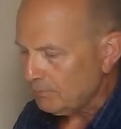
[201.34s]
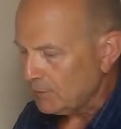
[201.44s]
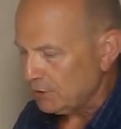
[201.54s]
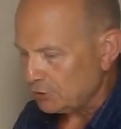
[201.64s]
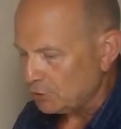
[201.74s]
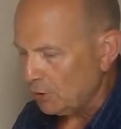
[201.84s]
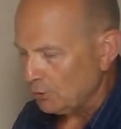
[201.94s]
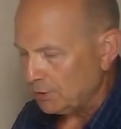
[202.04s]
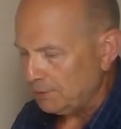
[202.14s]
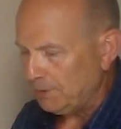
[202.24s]

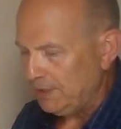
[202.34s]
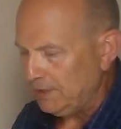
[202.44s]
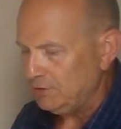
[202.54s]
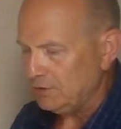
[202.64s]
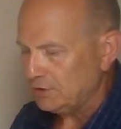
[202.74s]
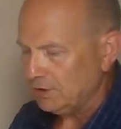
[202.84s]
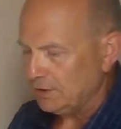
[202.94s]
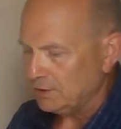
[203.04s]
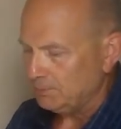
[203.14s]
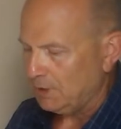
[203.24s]
controller. It'd be easy to
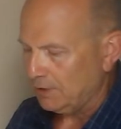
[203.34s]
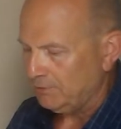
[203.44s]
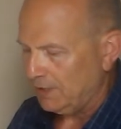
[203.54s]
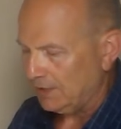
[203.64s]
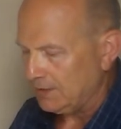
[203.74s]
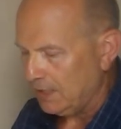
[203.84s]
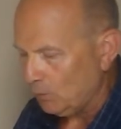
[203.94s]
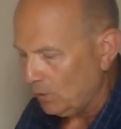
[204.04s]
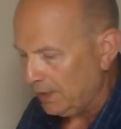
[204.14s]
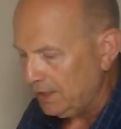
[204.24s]
modify it that
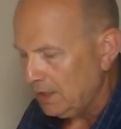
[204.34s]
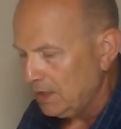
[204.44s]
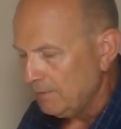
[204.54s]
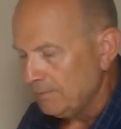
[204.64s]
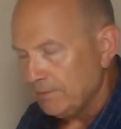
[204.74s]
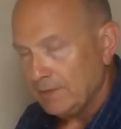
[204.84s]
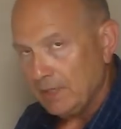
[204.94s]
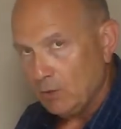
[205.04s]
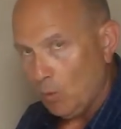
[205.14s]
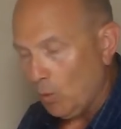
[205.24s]
way.
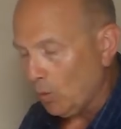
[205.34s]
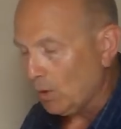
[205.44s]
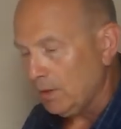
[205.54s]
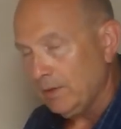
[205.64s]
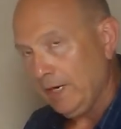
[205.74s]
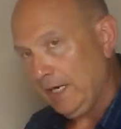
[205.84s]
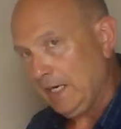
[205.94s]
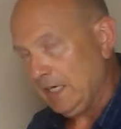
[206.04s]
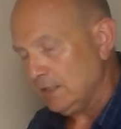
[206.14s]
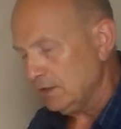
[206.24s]

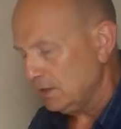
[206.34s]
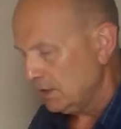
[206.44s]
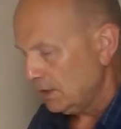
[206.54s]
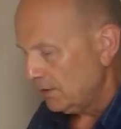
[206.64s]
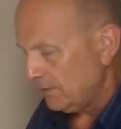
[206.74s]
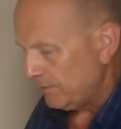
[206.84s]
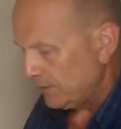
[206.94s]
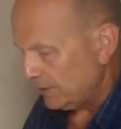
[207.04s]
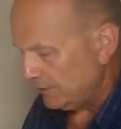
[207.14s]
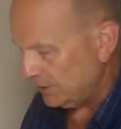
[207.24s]
And
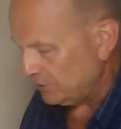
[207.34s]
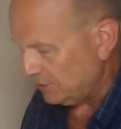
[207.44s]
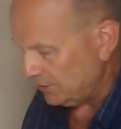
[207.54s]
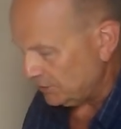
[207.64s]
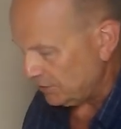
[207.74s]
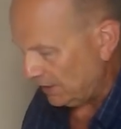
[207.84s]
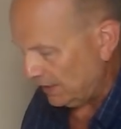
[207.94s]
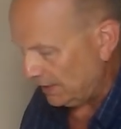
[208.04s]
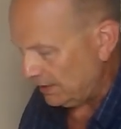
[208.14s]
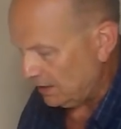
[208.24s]
this is
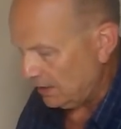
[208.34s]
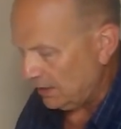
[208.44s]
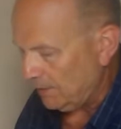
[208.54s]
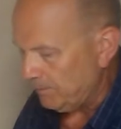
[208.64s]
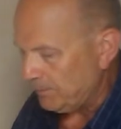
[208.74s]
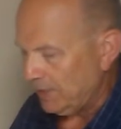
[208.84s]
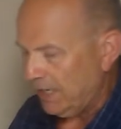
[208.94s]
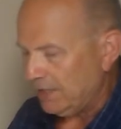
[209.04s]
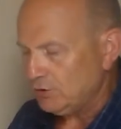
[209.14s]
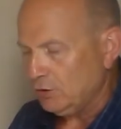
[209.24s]
a
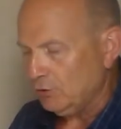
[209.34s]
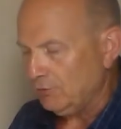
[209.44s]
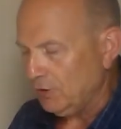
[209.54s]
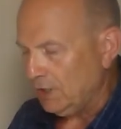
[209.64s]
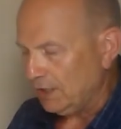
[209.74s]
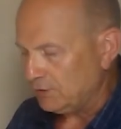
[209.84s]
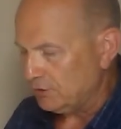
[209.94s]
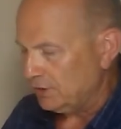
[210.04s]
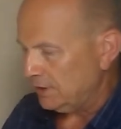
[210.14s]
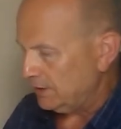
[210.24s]
axial flux.
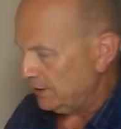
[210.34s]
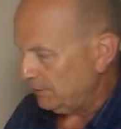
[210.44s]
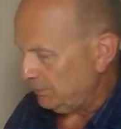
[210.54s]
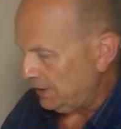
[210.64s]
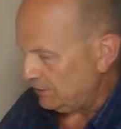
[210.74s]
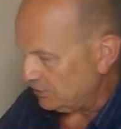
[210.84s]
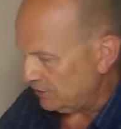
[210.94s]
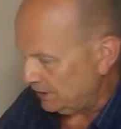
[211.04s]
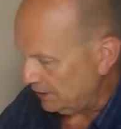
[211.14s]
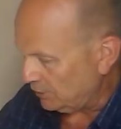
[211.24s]
It means
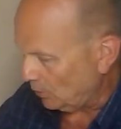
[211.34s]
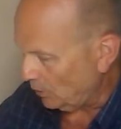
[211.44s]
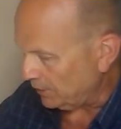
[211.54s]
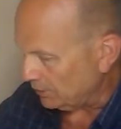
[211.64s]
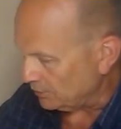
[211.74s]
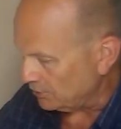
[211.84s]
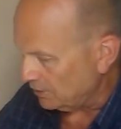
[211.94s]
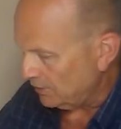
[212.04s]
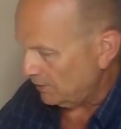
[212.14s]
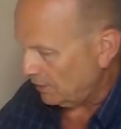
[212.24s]
the coils
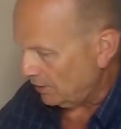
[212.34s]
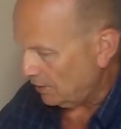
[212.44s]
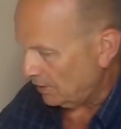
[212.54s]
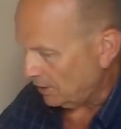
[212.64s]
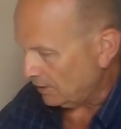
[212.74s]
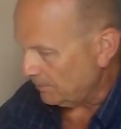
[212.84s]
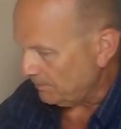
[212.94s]
are